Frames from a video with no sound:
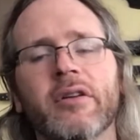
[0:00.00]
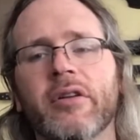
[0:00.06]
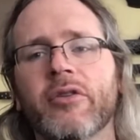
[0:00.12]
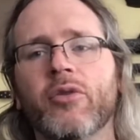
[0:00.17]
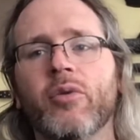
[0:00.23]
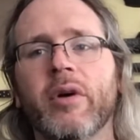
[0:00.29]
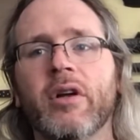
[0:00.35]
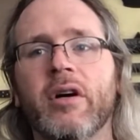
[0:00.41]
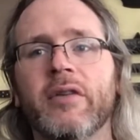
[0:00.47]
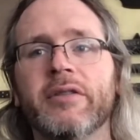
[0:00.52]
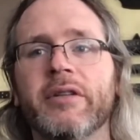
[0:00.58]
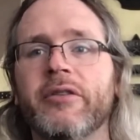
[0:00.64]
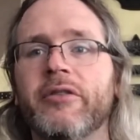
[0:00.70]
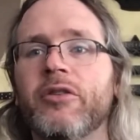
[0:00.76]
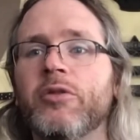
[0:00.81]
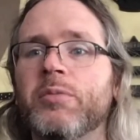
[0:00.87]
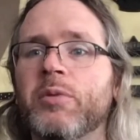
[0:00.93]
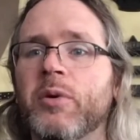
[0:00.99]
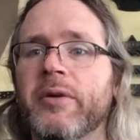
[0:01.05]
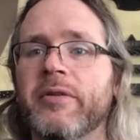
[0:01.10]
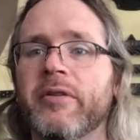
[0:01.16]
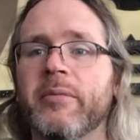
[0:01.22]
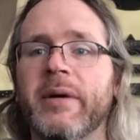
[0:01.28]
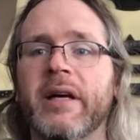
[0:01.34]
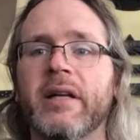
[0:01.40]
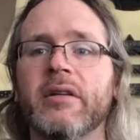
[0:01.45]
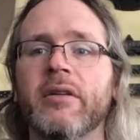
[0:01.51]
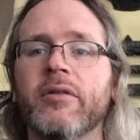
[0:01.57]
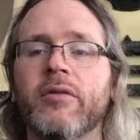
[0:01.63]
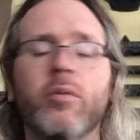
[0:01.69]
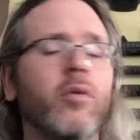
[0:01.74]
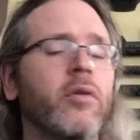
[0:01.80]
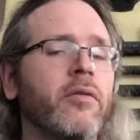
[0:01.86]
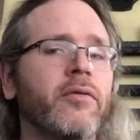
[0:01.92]
quite often two points of
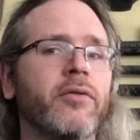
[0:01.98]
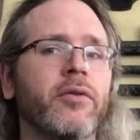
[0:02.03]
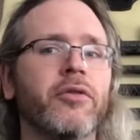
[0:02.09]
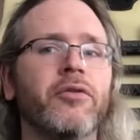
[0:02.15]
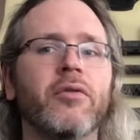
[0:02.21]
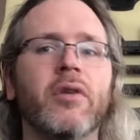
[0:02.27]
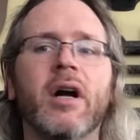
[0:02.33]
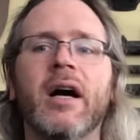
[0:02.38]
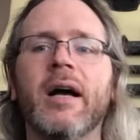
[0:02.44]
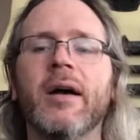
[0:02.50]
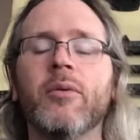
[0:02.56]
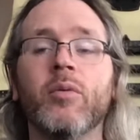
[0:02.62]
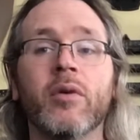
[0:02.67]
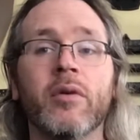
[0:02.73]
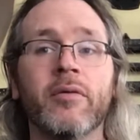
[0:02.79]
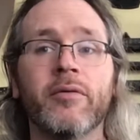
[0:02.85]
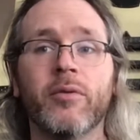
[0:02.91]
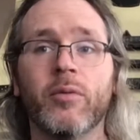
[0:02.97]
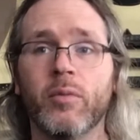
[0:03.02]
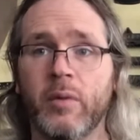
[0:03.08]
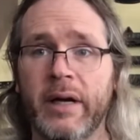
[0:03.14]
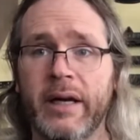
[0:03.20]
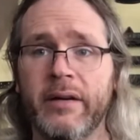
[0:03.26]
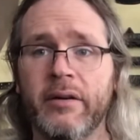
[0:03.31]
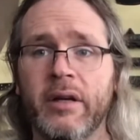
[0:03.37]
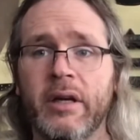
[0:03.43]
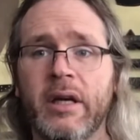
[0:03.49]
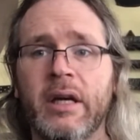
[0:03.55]
balance, one for dry, one for wet.